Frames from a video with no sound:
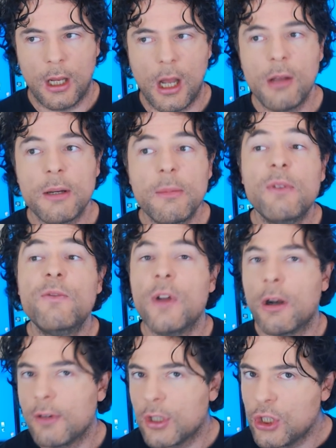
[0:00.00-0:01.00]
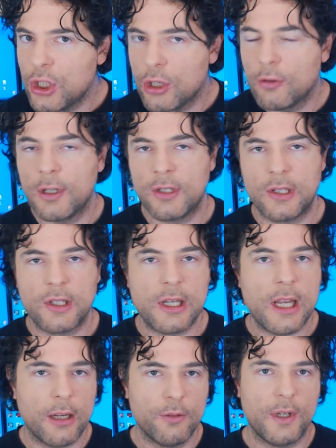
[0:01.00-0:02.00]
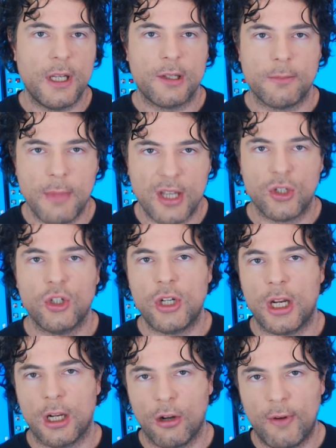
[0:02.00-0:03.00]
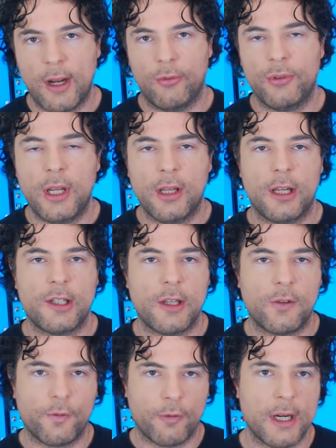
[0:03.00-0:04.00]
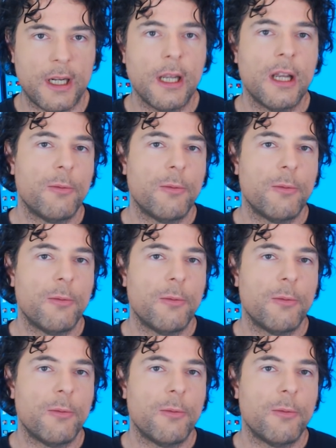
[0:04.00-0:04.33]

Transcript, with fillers: I'm going to be very curious to see Nvidia's messaging around DLSS 3,